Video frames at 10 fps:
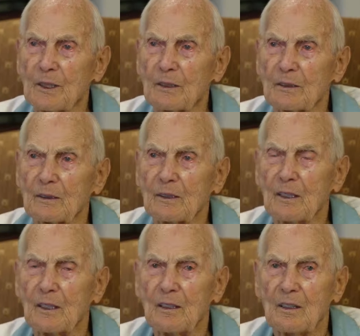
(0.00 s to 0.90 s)
Or,
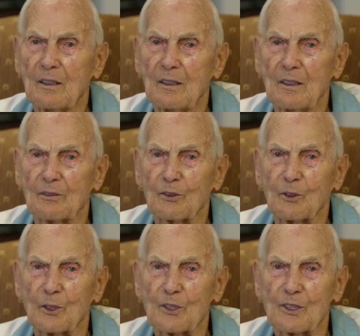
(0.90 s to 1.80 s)
of
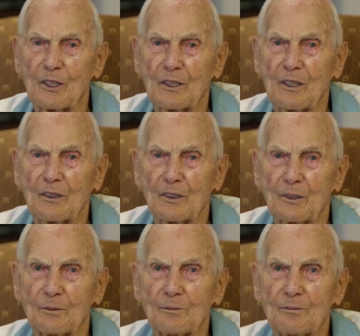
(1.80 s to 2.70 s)
course, another